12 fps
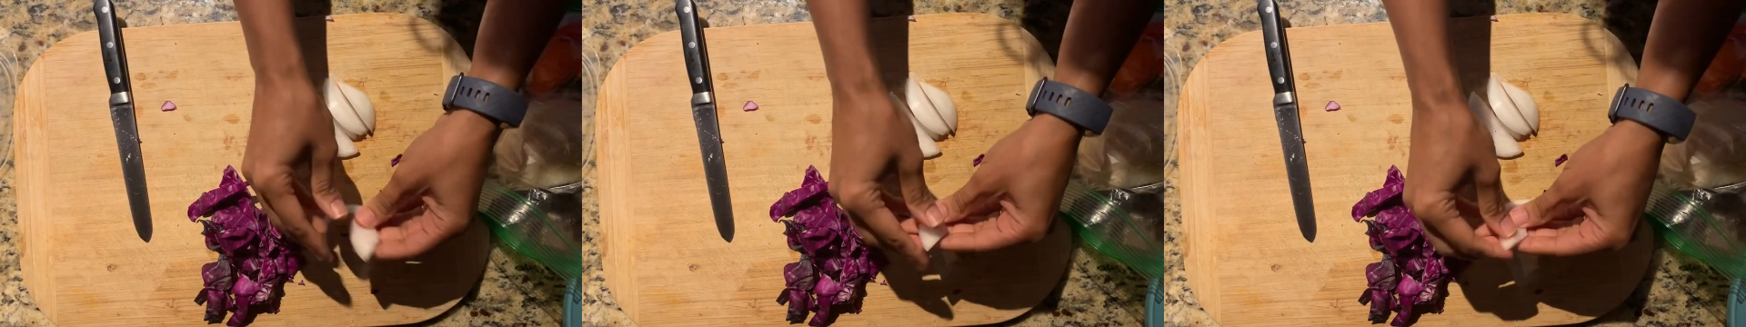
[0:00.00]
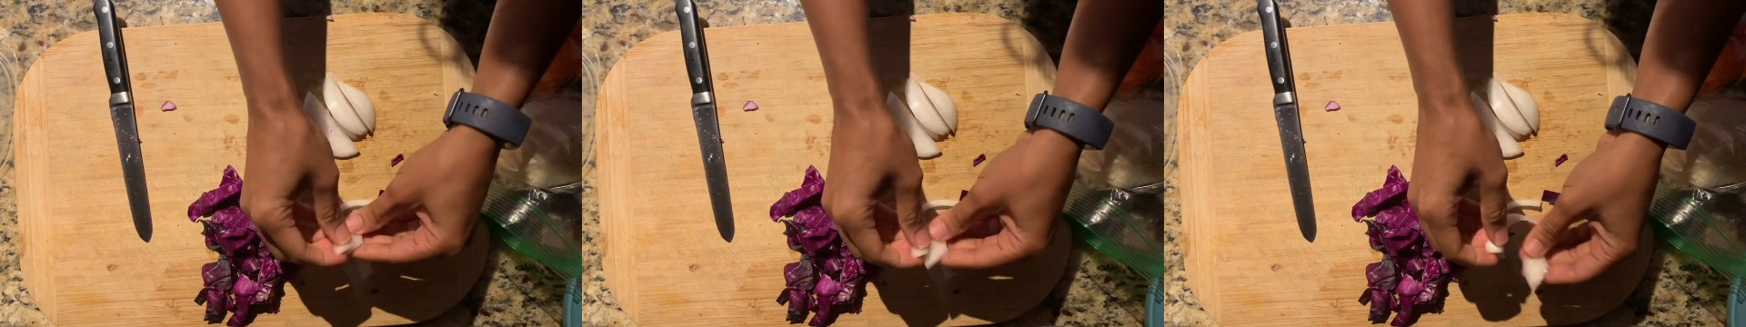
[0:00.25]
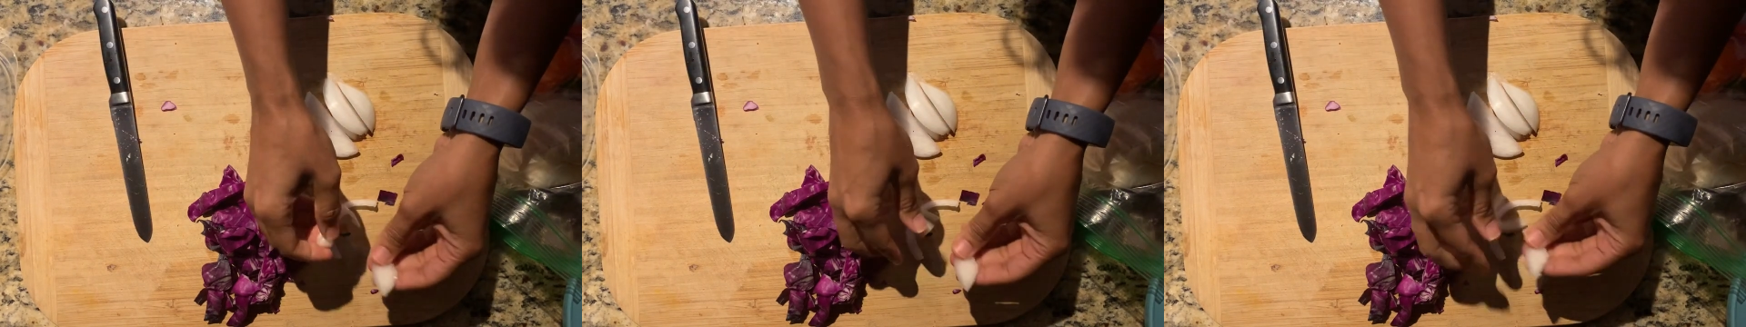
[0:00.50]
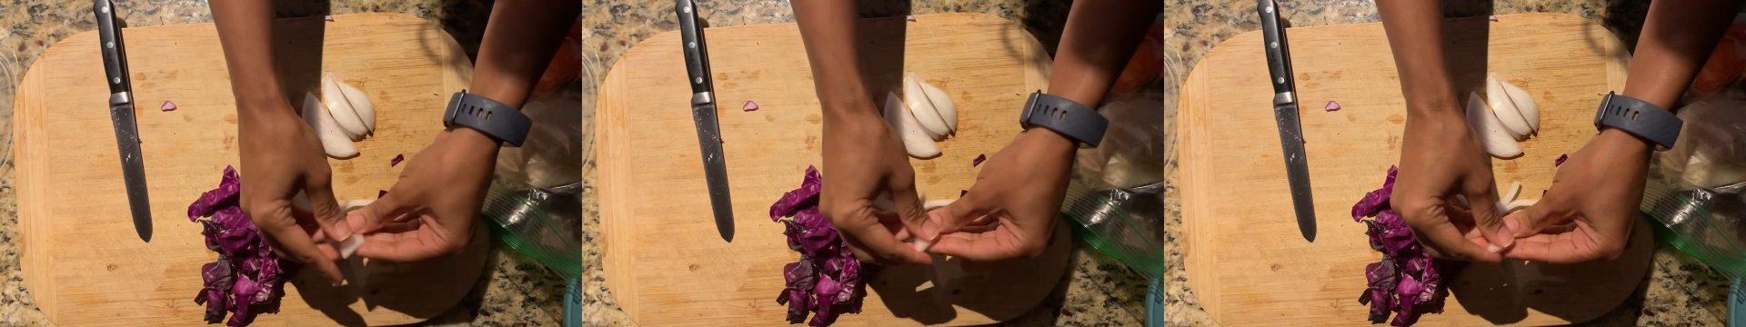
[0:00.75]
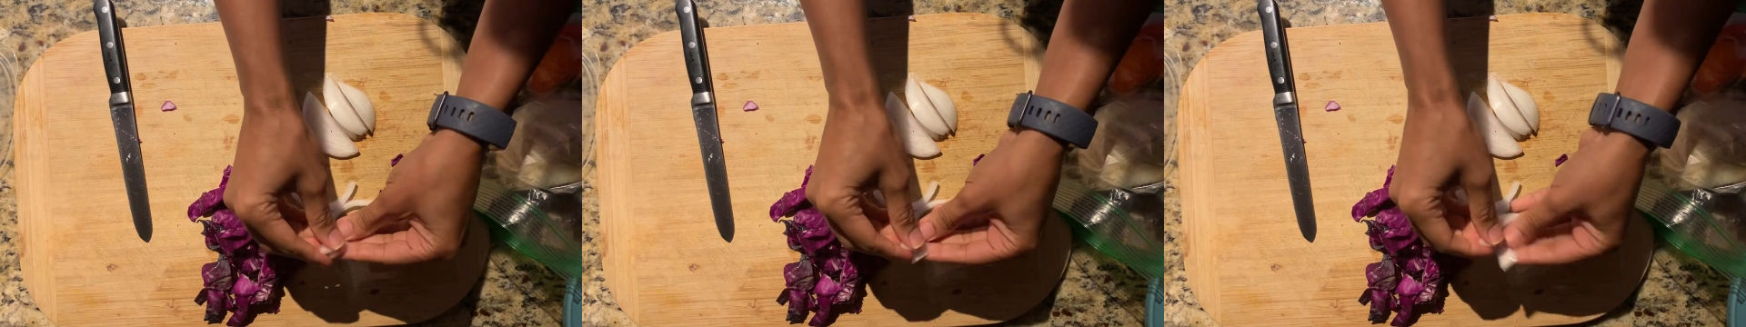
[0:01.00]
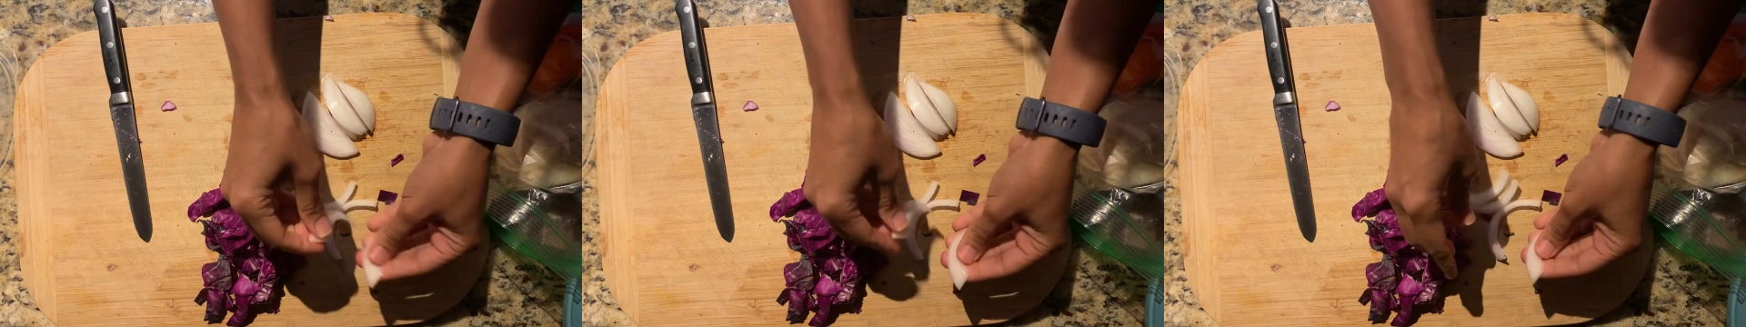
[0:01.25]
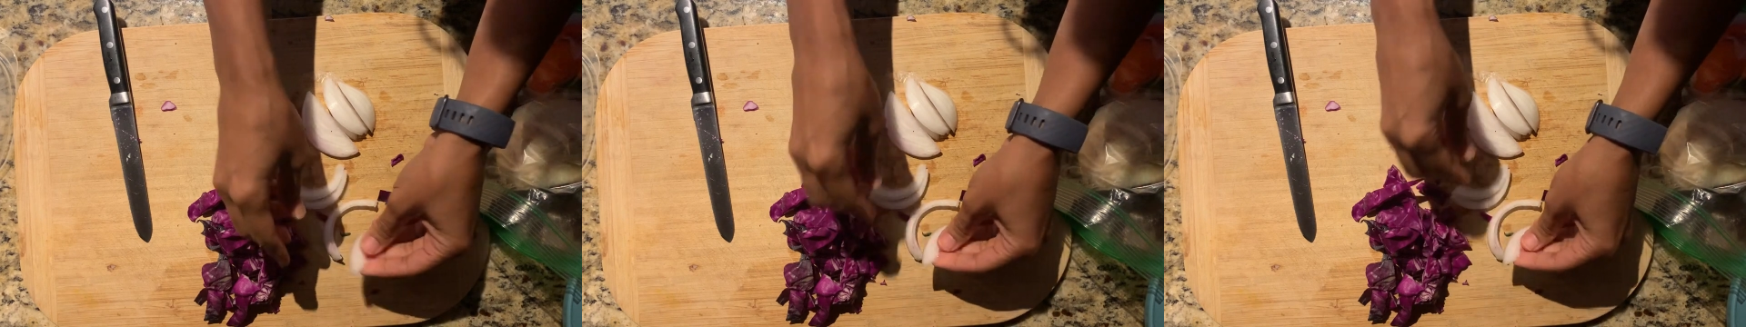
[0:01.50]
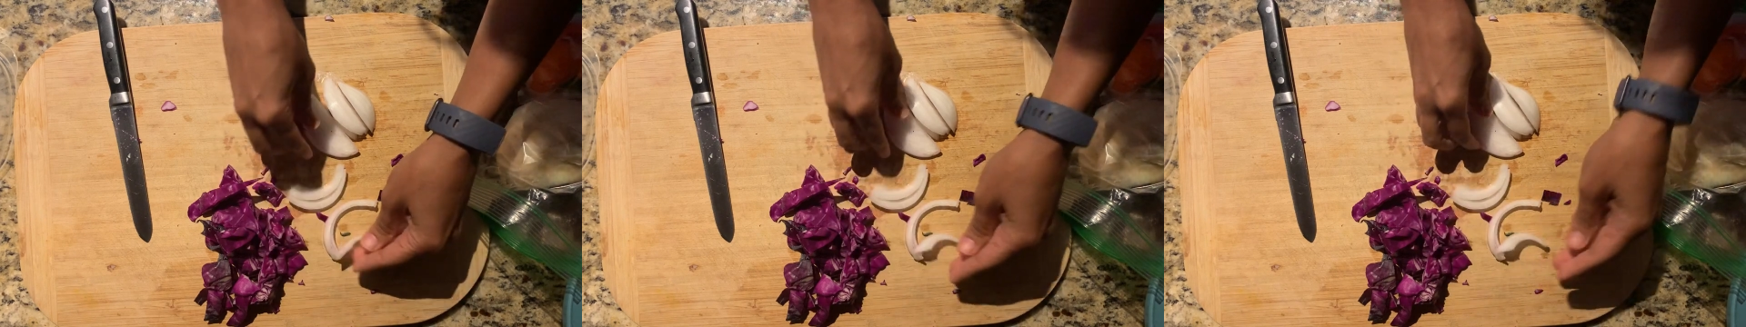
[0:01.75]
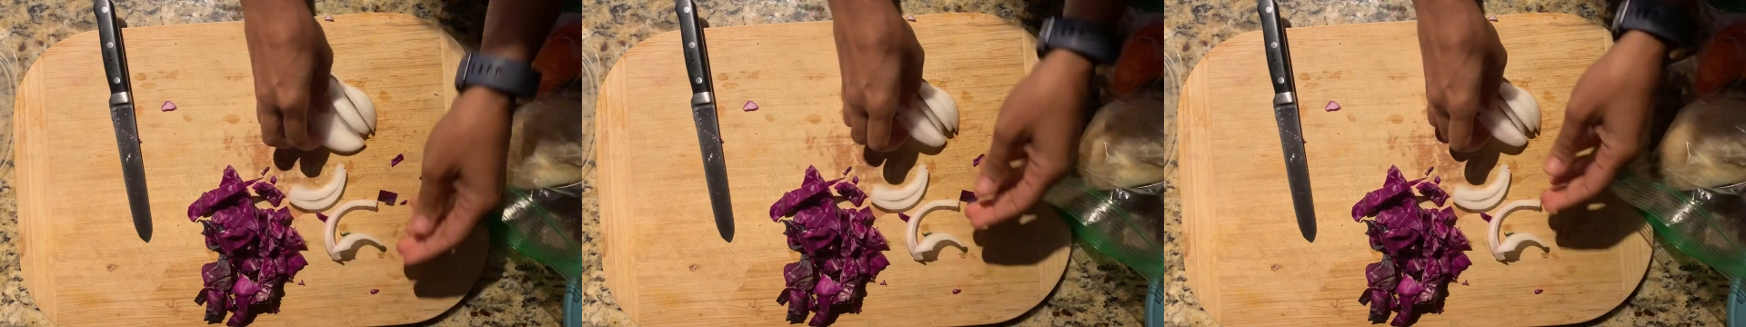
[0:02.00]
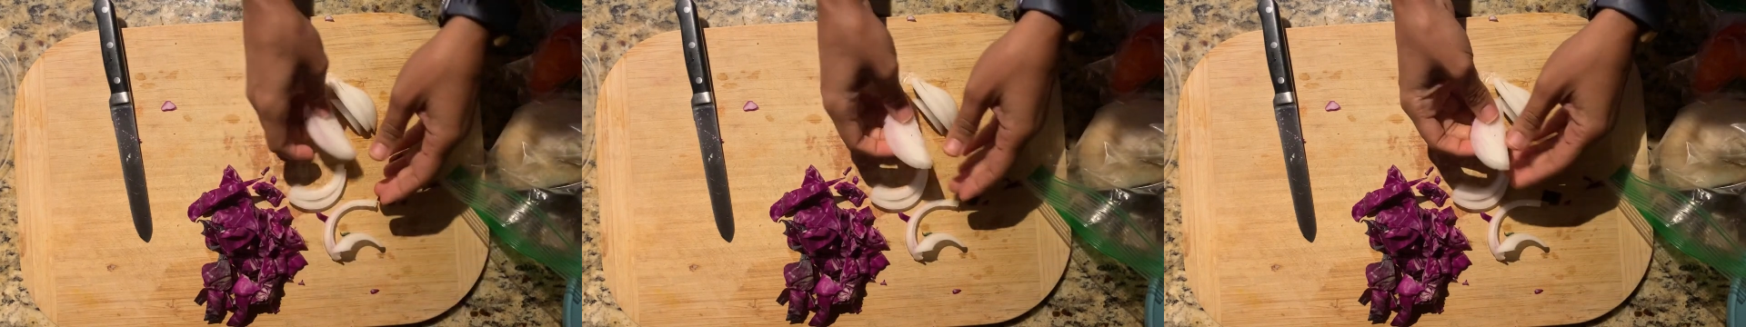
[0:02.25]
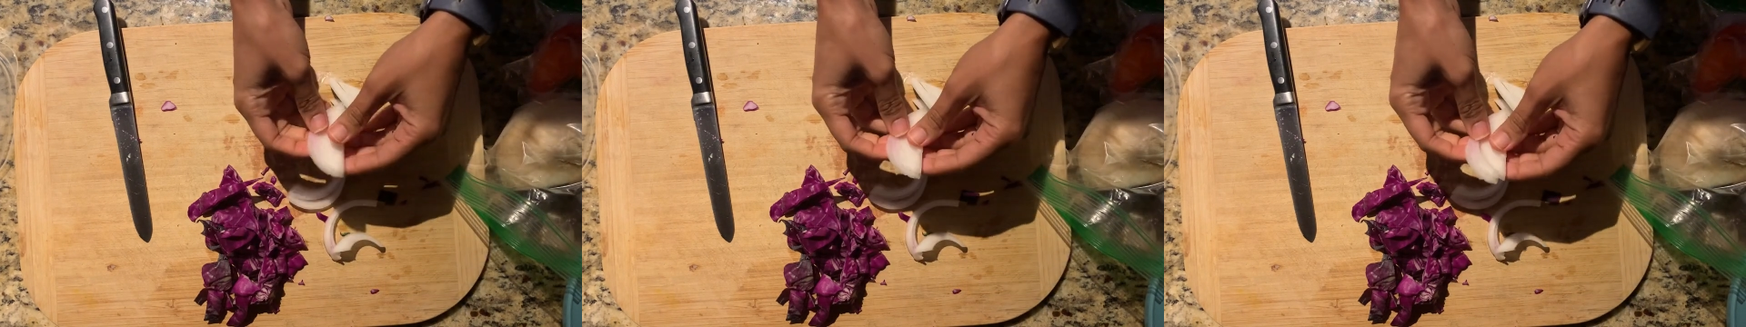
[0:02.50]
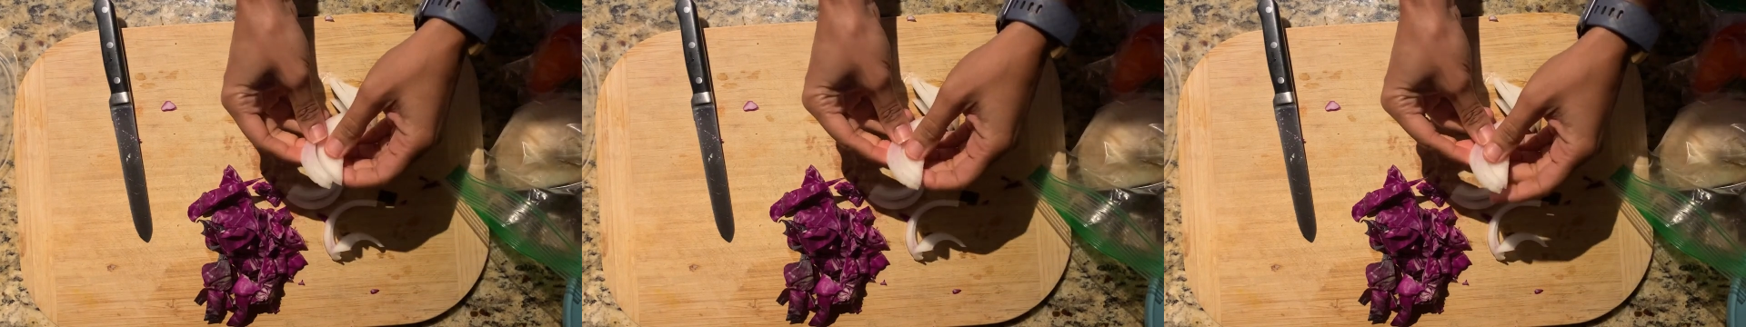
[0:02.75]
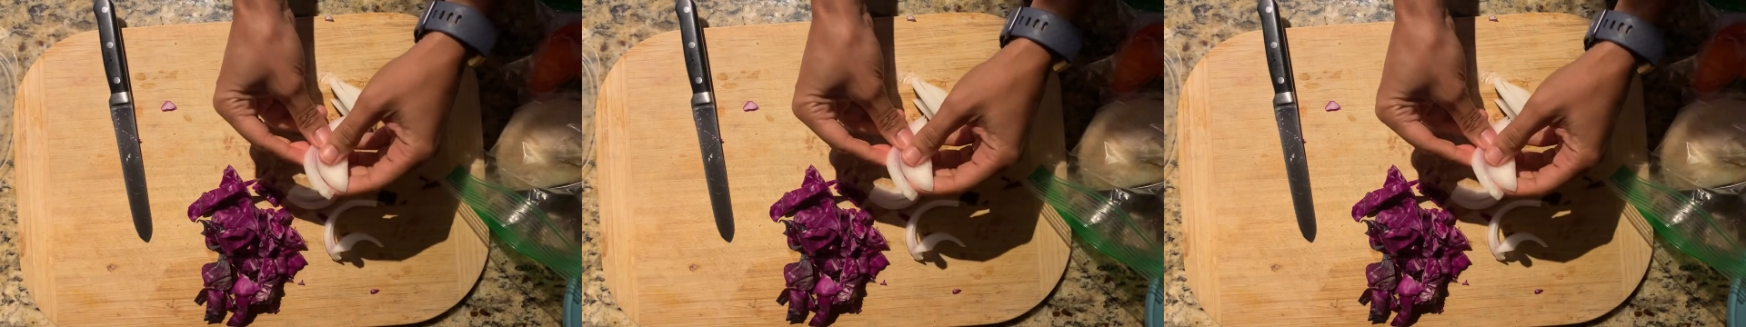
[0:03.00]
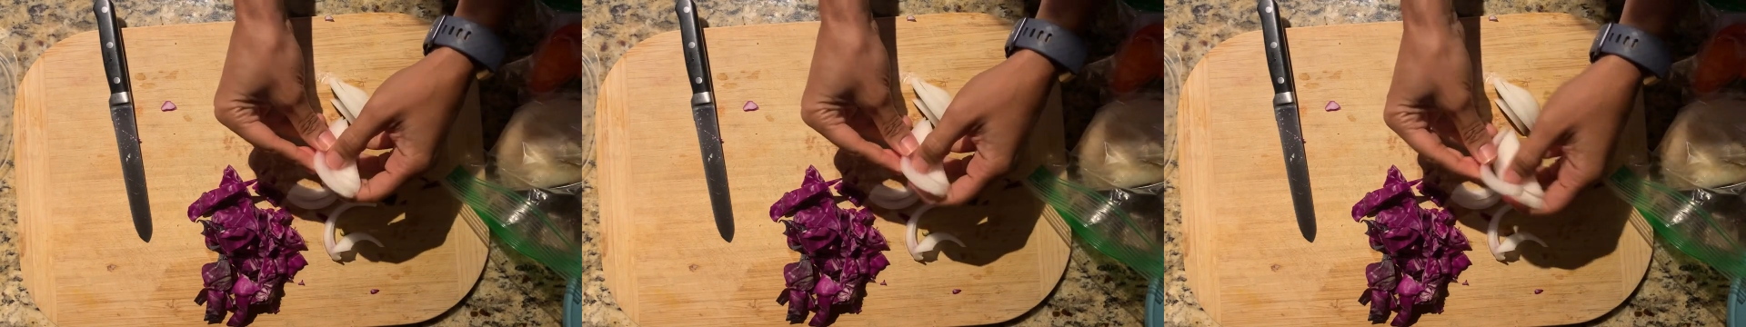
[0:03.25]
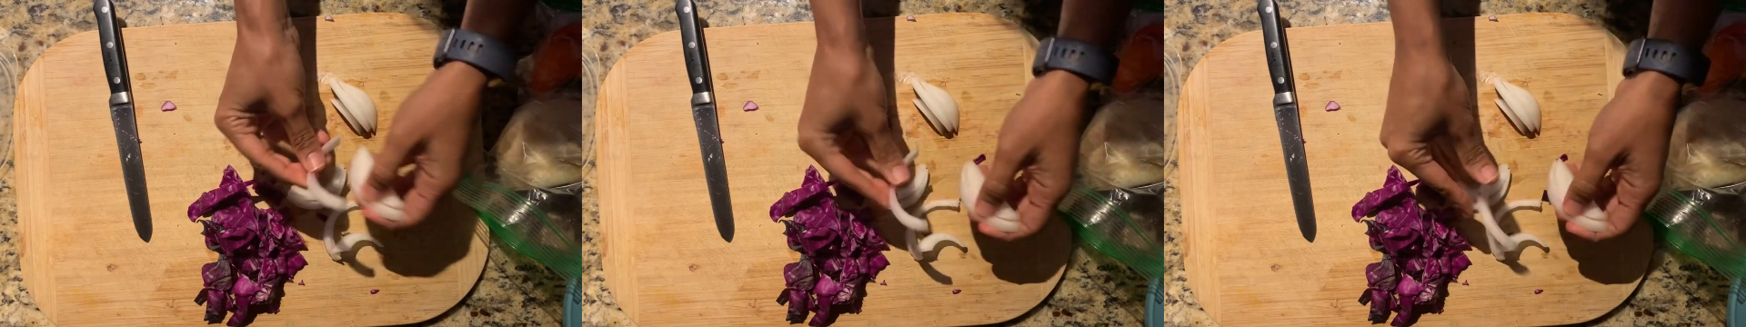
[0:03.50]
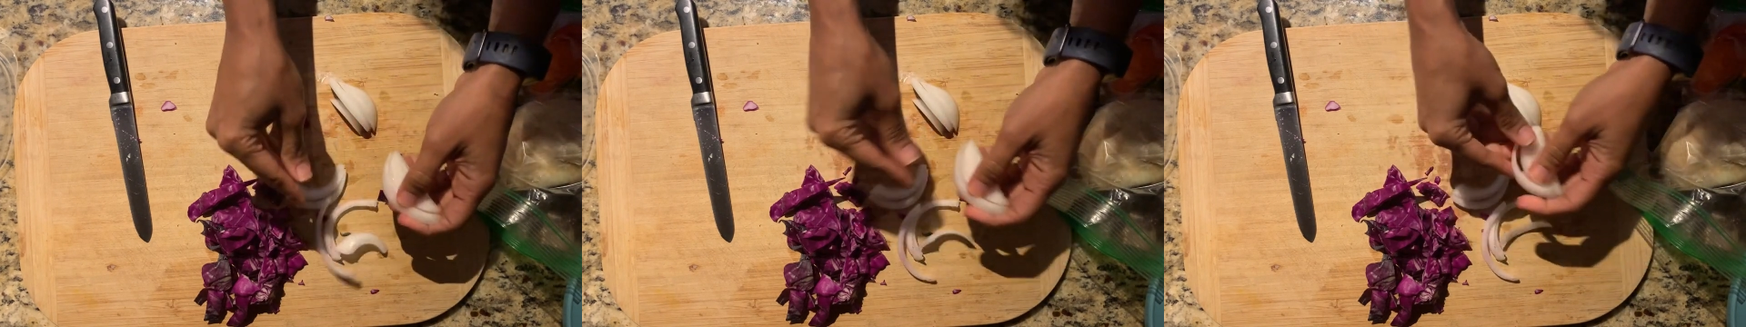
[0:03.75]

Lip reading: (no speaker visible)